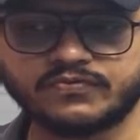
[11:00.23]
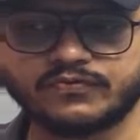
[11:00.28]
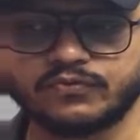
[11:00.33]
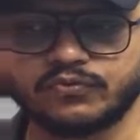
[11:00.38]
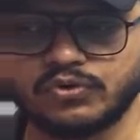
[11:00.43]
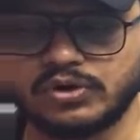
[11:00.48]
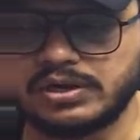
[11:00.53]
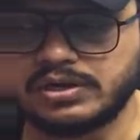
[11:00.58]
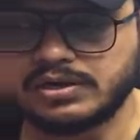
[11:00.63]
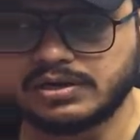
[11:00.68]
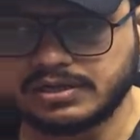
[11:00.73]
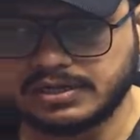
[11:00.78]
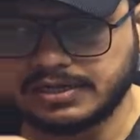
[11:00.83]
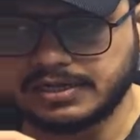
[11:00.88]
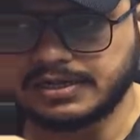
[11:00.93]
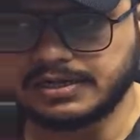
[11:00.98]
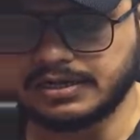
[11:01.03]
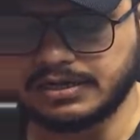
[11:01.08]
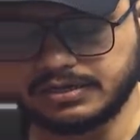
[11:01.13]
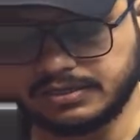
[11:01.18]
full,
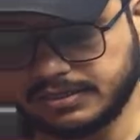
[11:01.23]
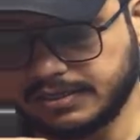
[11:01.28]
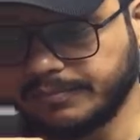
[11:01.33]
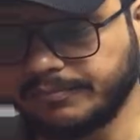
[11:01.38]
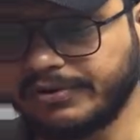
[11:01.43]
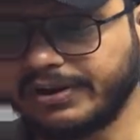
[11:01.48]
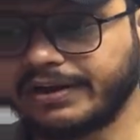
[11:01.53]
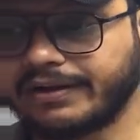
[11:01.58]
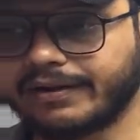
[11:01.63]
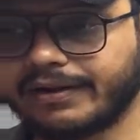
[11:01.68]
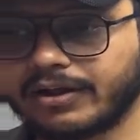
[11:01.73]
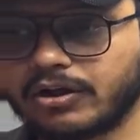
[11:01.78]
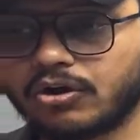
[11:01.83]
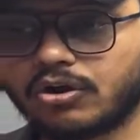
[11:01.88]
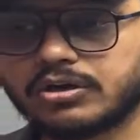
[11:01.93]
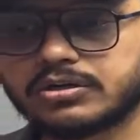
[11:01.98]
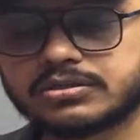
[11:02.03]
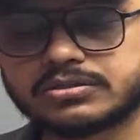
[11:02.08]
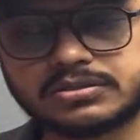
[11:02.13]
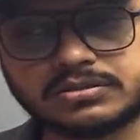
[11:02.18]
complete
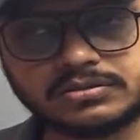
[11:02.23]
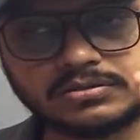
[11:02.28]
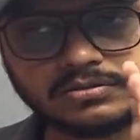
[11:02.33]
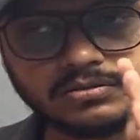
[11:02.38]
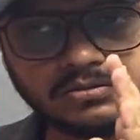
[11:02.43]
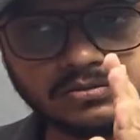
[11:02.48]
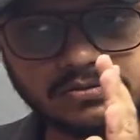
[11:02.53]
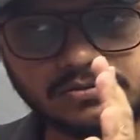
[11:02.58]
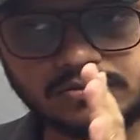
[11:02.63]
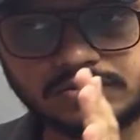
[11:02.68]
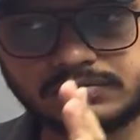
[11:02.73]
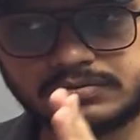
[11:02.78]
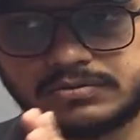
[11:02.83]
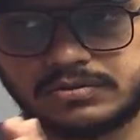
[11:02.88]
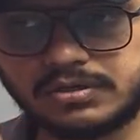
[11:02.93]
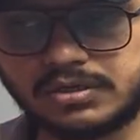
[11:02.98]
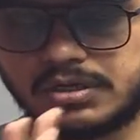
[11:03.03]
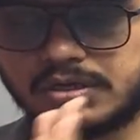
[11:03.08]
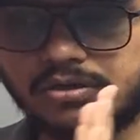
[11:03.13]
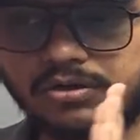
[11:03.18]
records
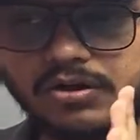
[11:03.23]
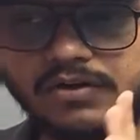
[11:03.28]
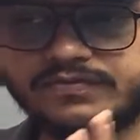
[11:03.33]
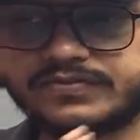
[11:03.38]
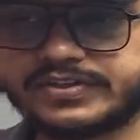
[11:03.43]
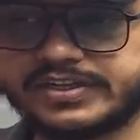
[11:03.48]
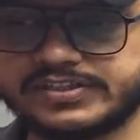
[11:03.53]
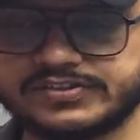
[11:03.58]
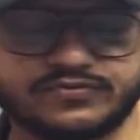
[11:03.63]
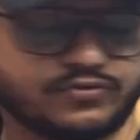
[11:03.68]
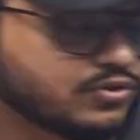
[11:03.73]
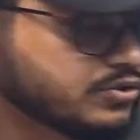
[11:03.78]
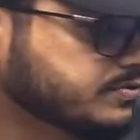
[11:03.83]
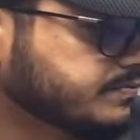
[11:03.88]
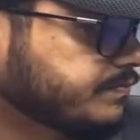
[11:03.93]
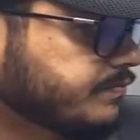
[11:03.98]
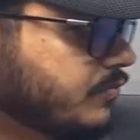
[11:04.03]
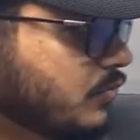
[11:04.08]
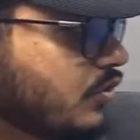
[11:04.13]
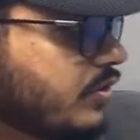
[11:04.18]
of Salesforce.
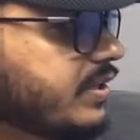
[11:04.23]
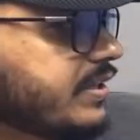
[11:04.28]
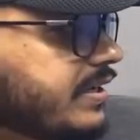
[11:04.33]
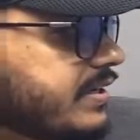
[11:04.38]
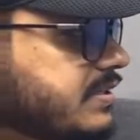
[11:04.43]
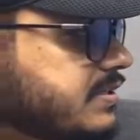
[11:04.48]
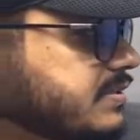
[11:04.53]
Okay, that